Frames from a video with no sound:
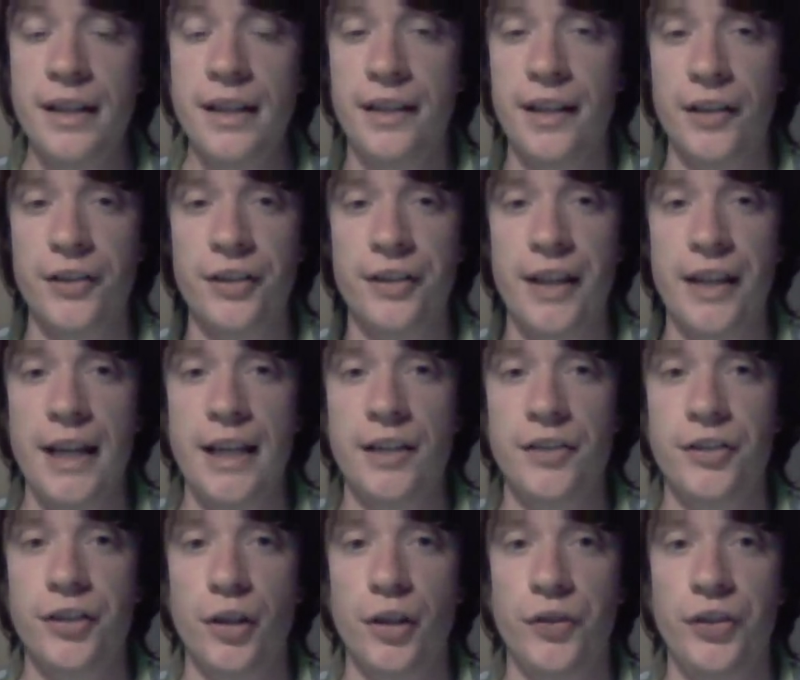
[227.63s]
It doesn't take
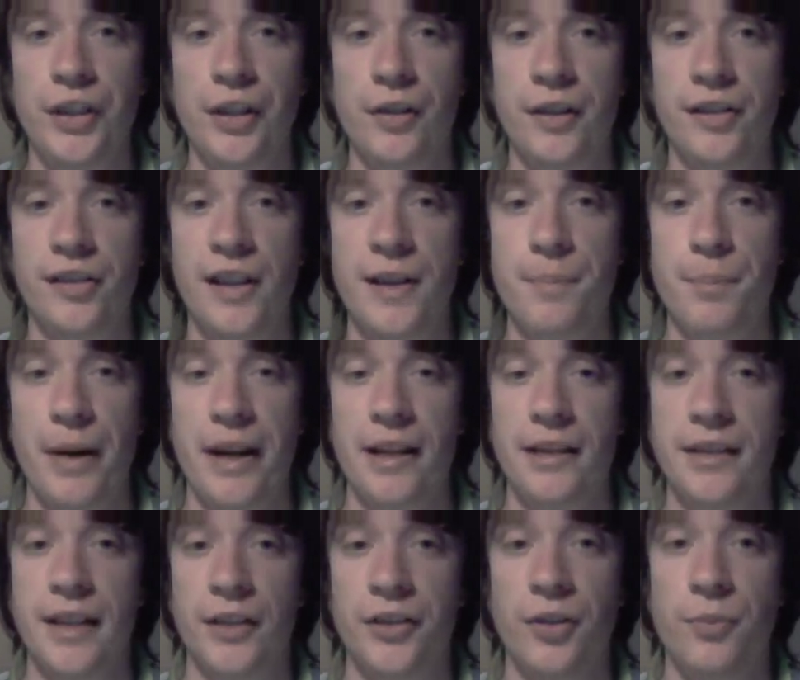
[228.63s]
itself seriously, but
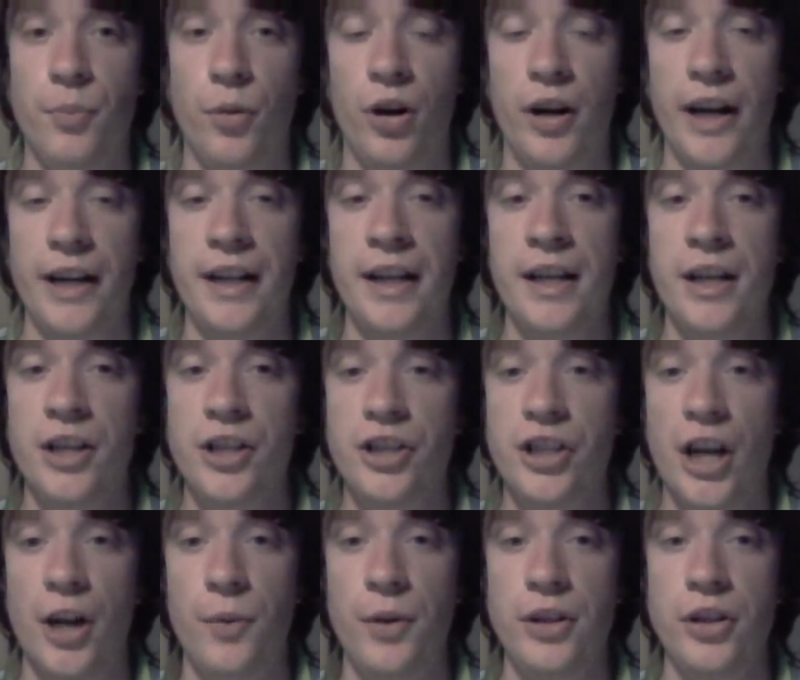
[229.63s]
it doesn't mind
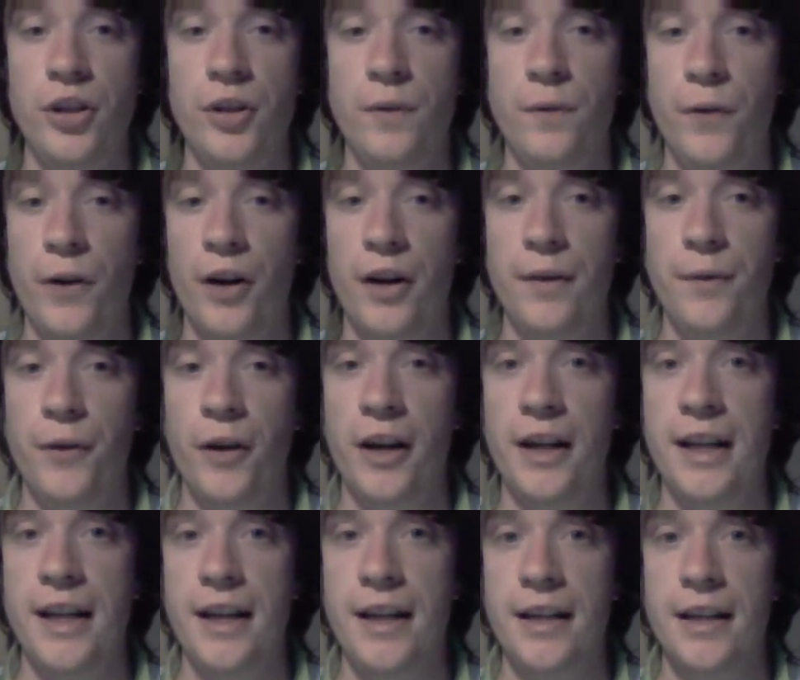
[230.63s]
showing you very,
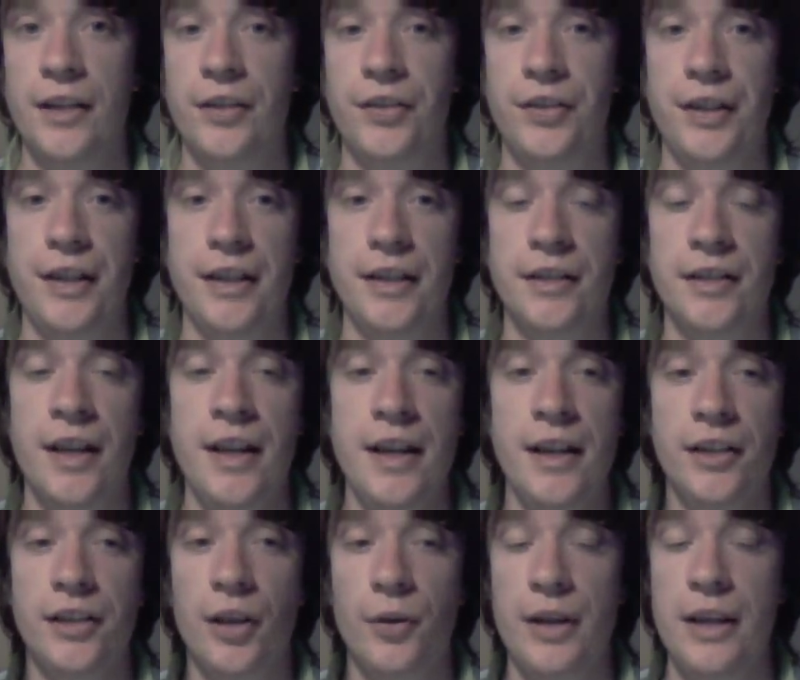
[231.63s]
very hideous things.
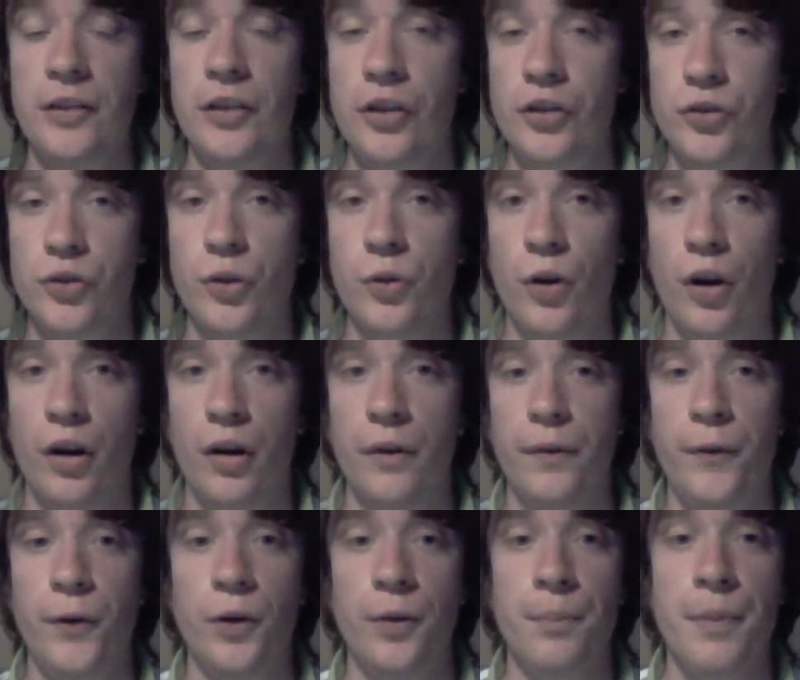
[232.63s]
So it is a true
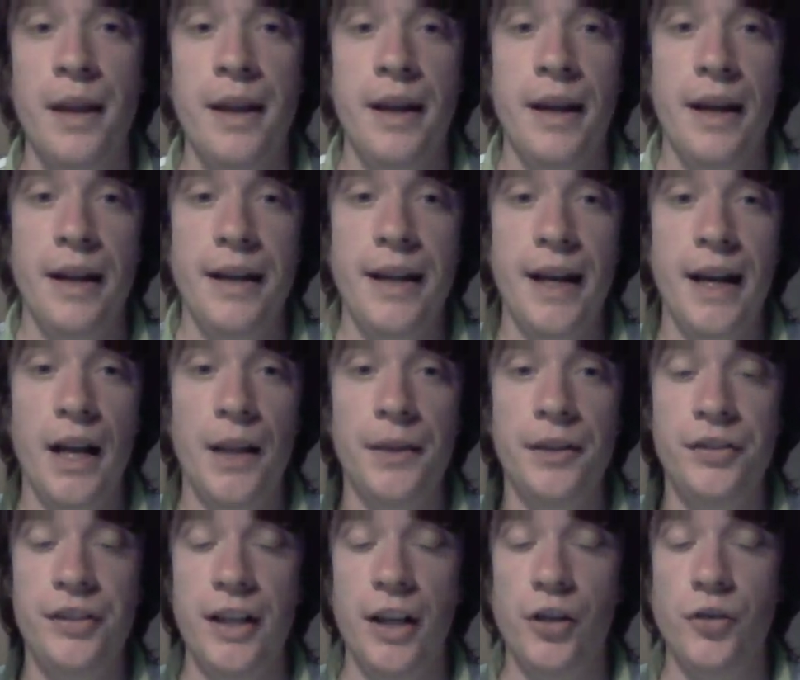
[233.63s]
horror film. Now,
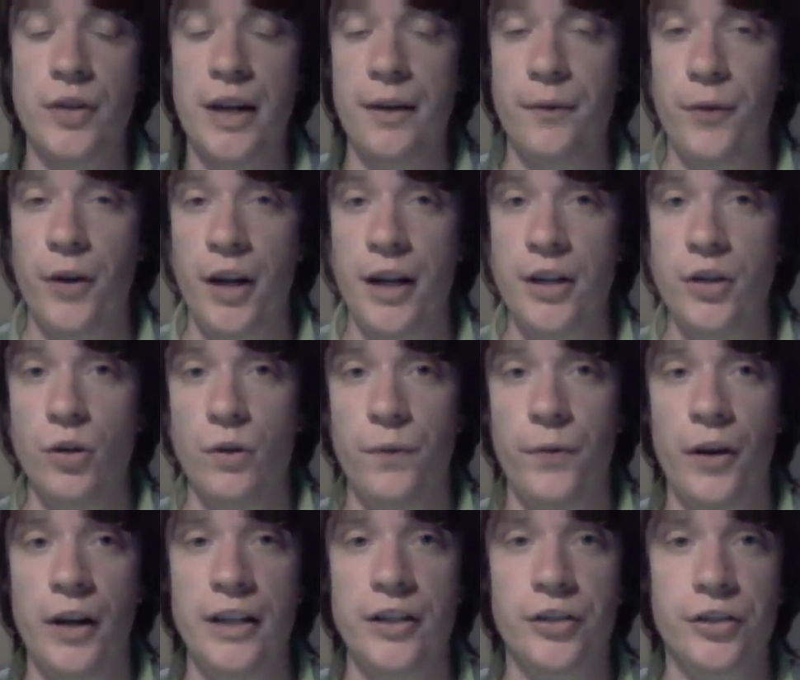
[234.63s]
the soundtrack, very good,
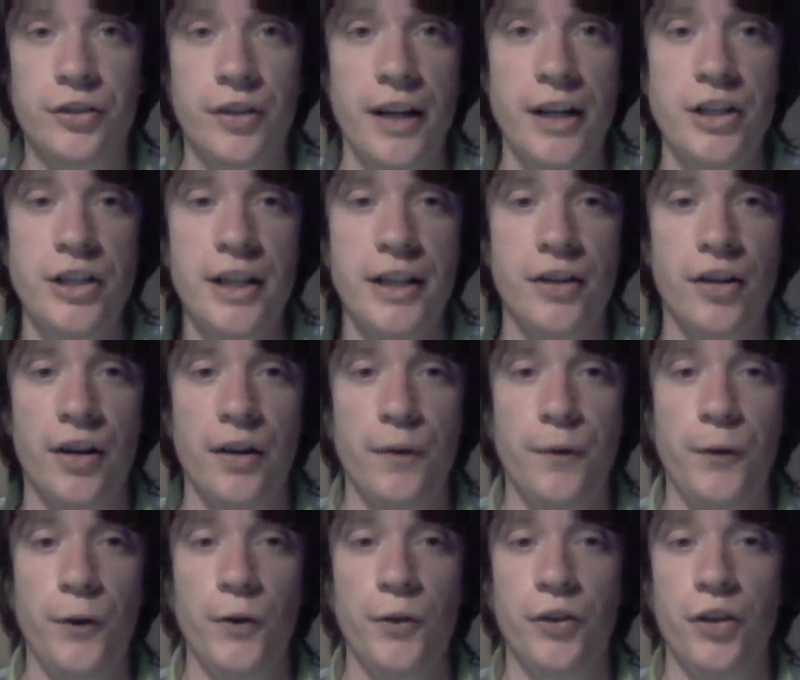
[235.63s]
very screechy, kind
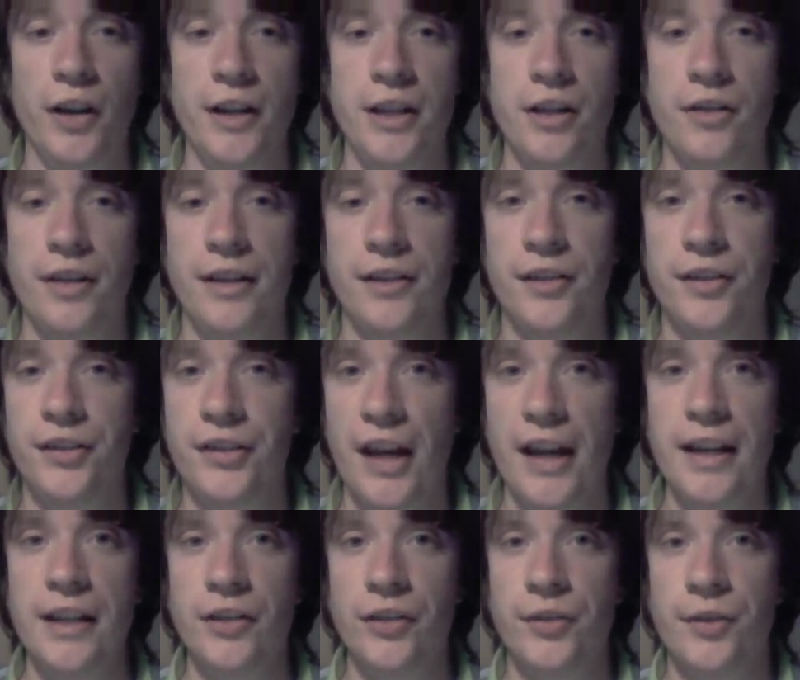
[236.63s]
of feels like you're in
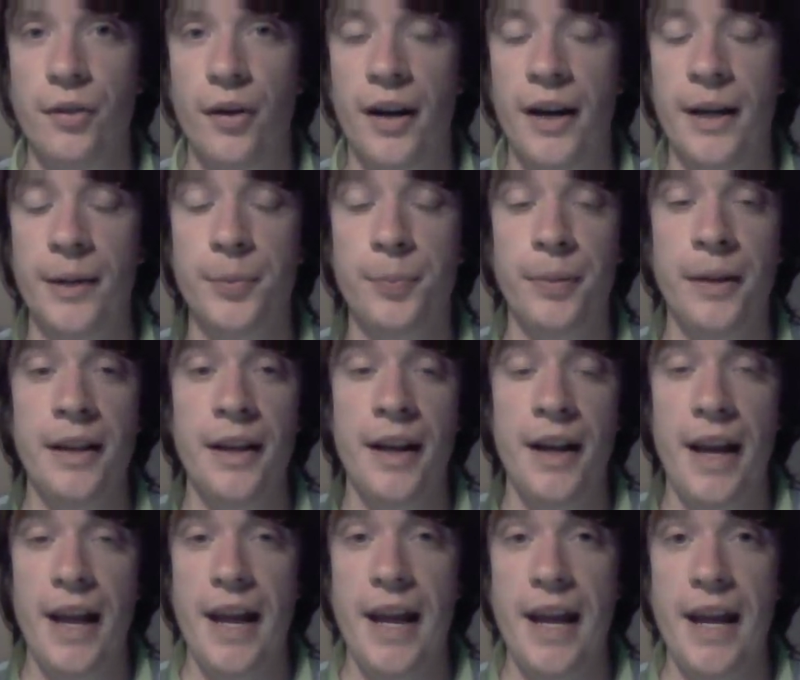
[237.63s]
Satan's grasp.
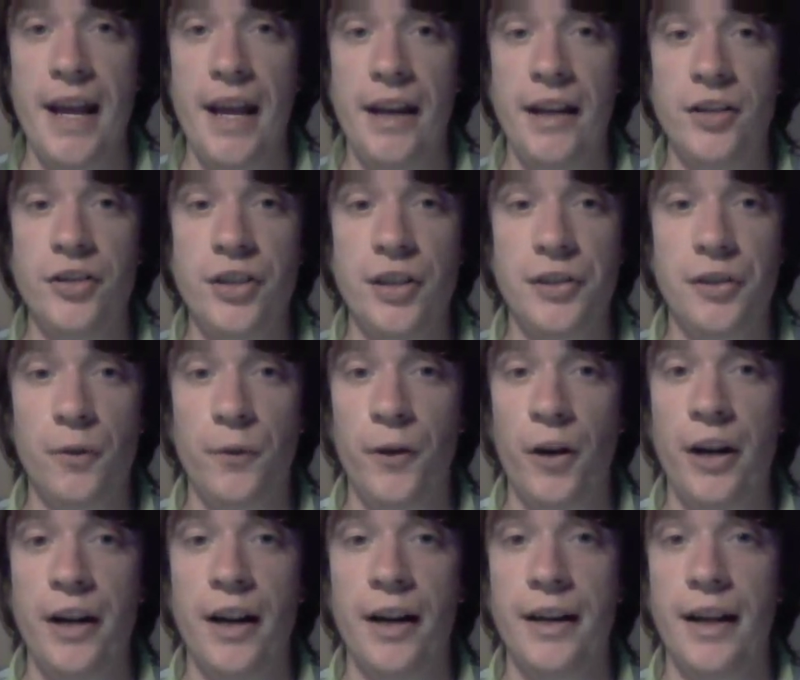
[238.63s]
And it's just a
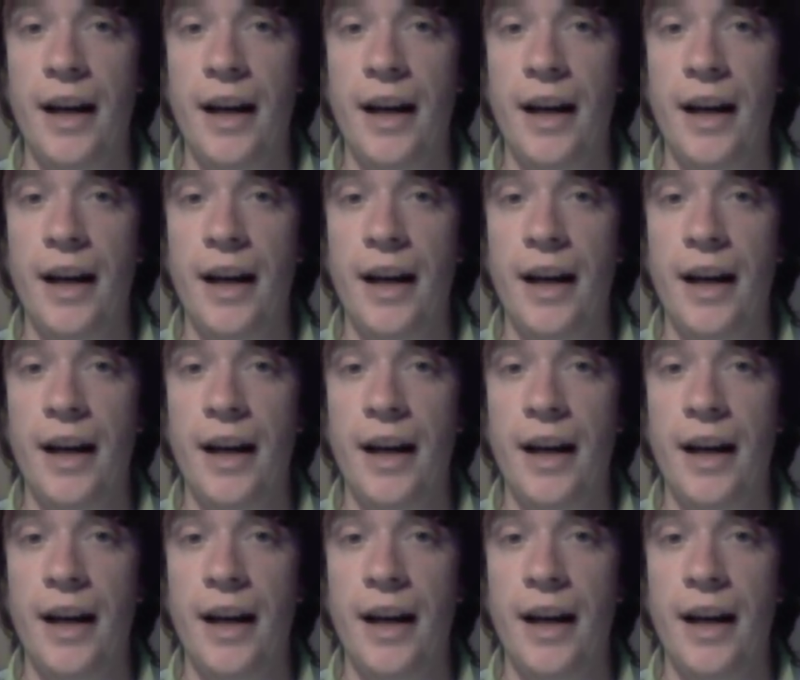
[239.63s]
very